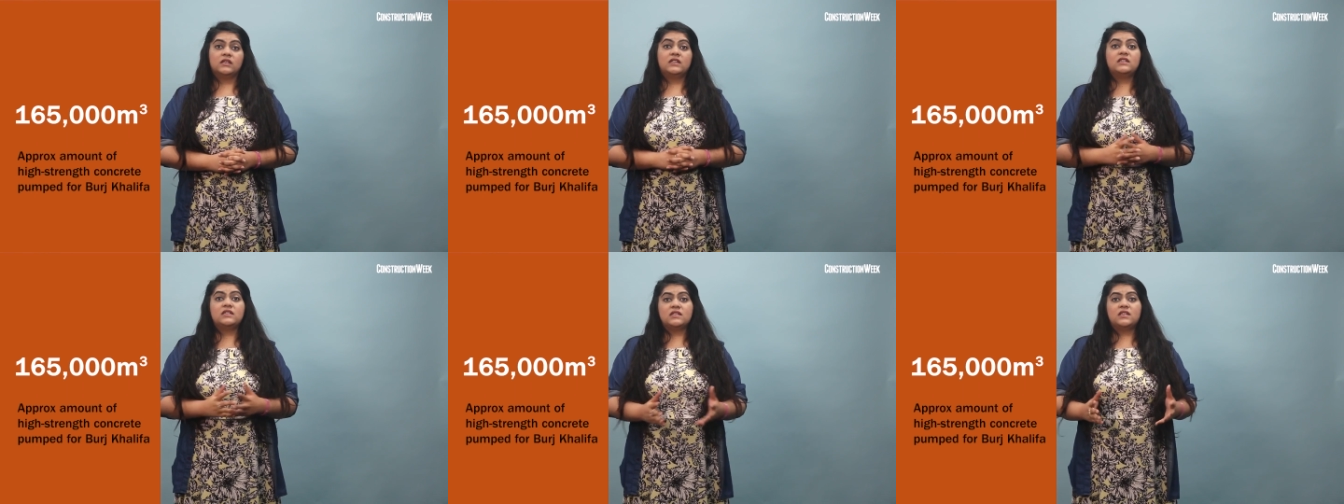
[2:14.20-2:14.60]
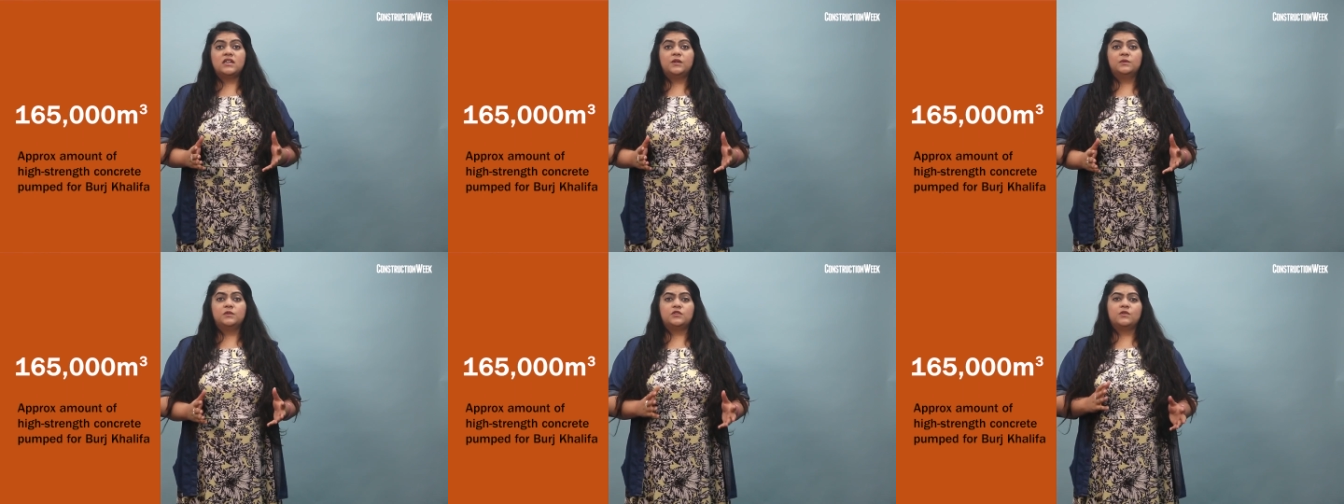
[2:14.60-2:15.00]
This is
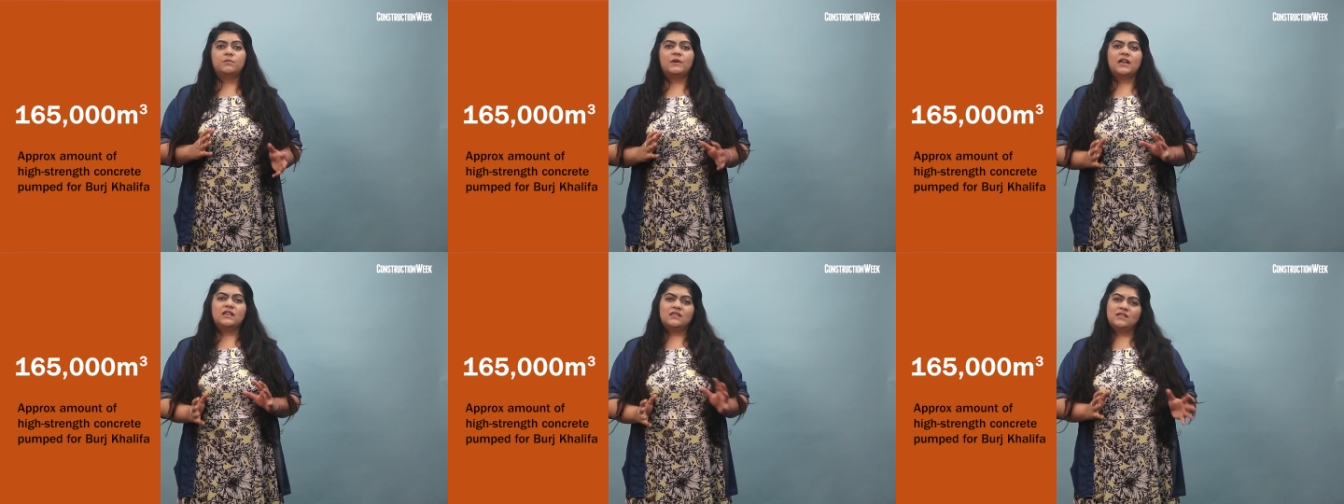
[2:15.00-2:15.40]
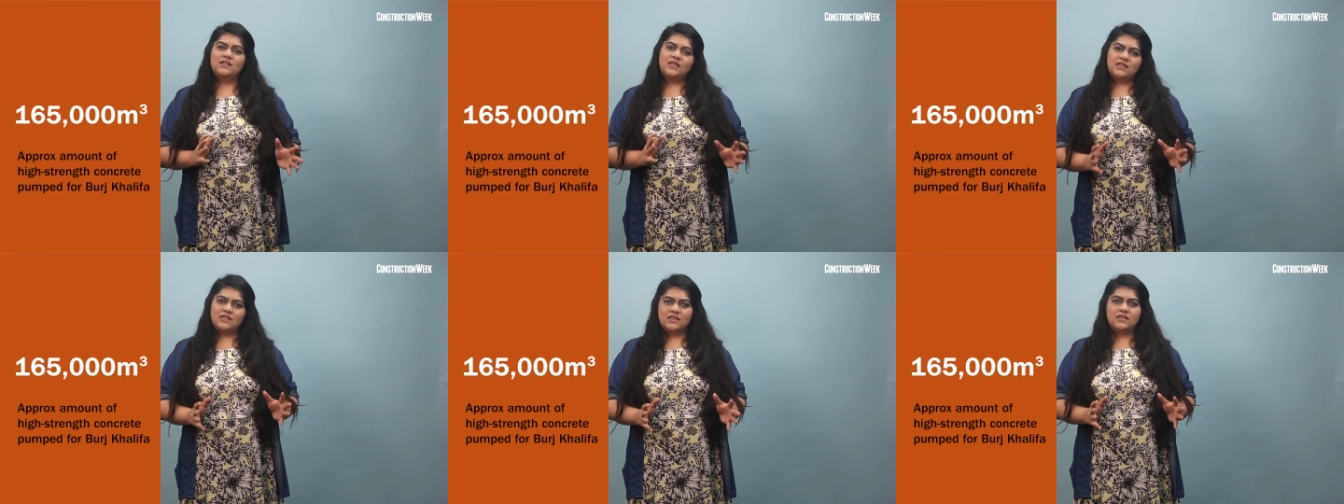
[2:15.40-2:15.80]
equal to about
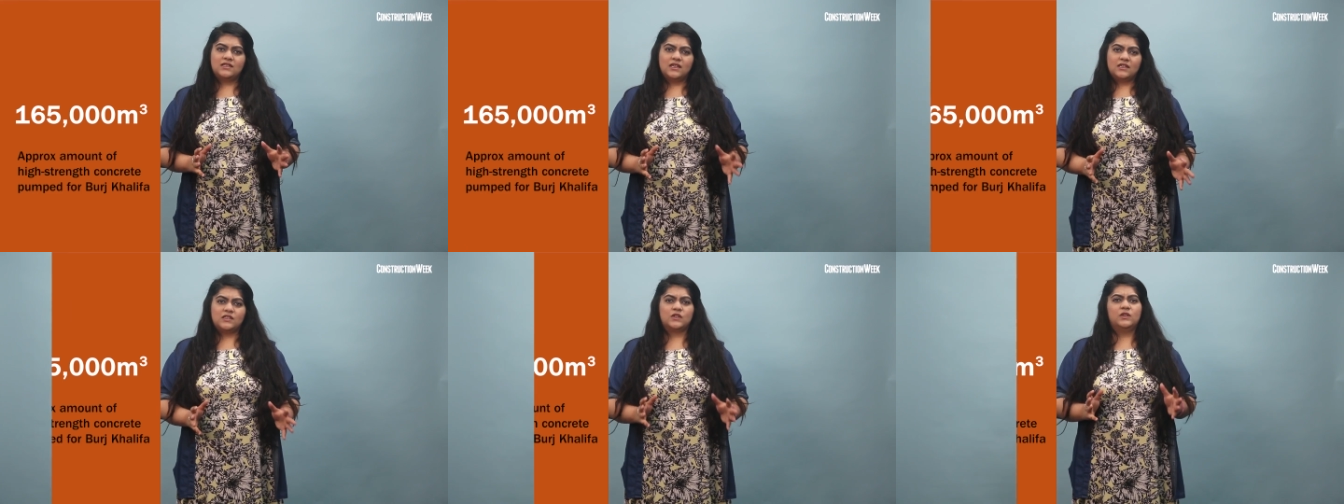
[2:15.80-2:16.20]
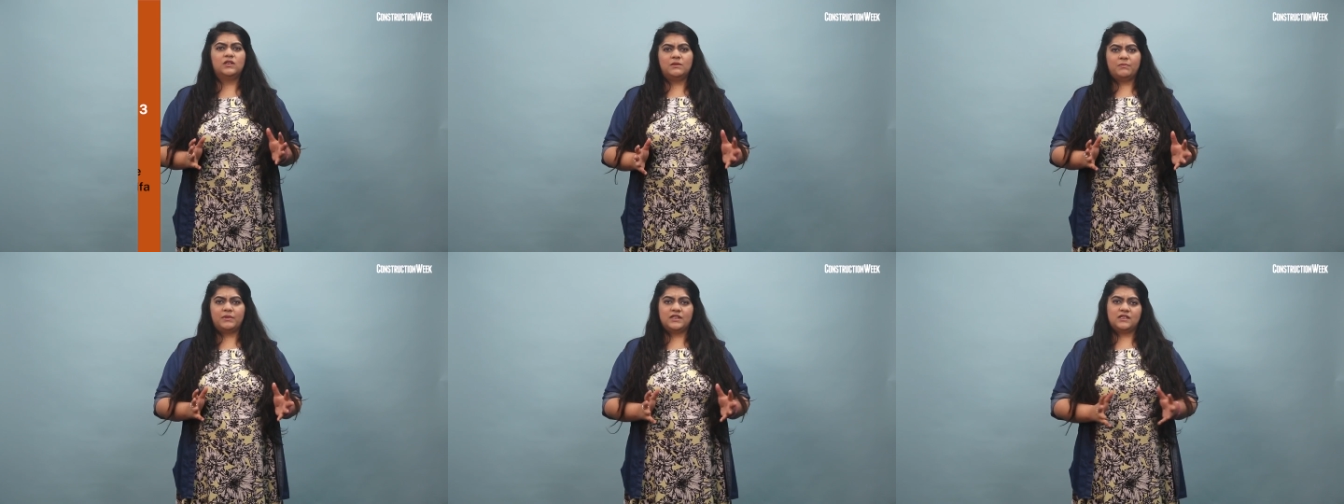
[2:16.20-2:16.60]
66
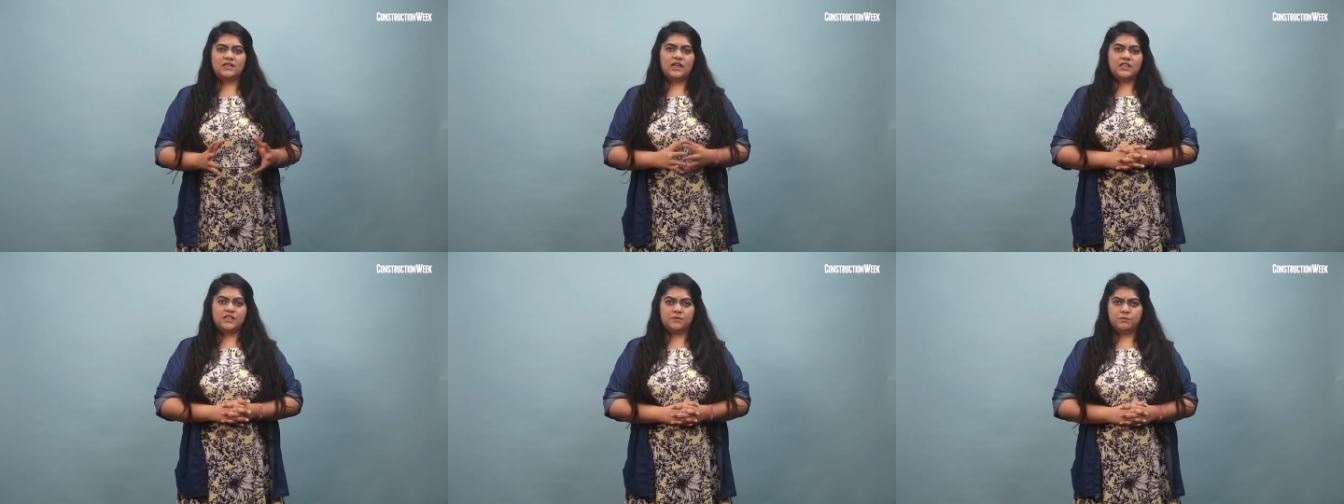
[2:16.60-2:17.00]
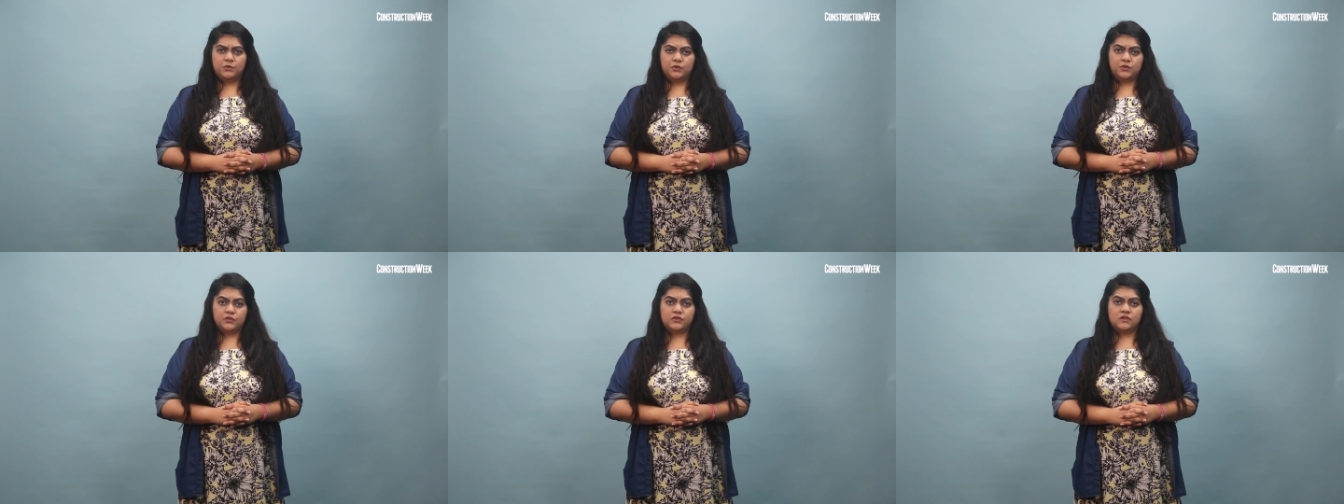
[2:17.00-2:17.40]
Olympic-sized
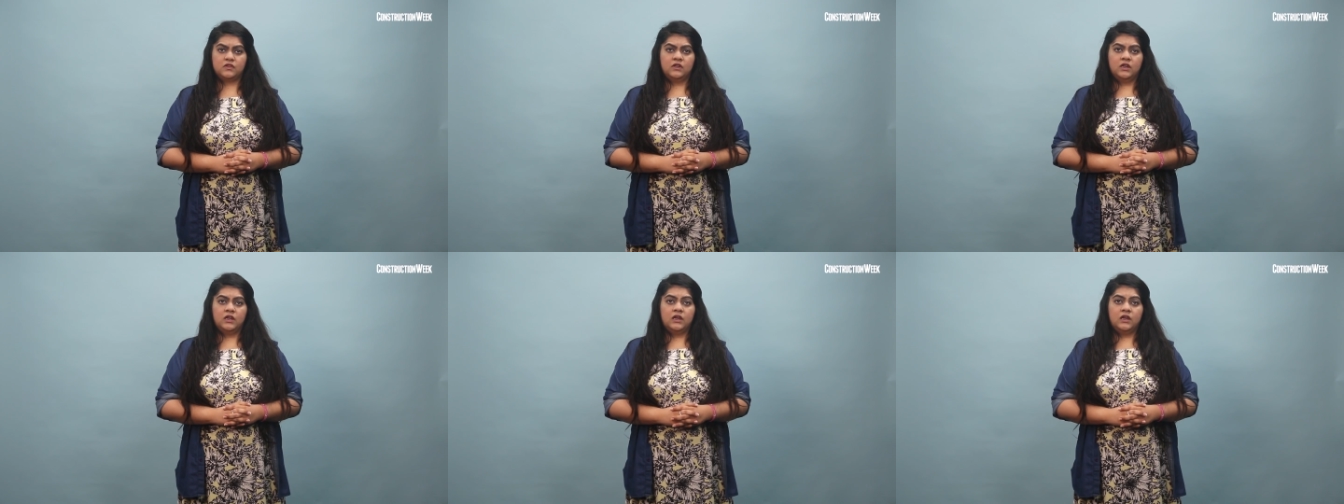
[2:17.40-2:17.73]
pools.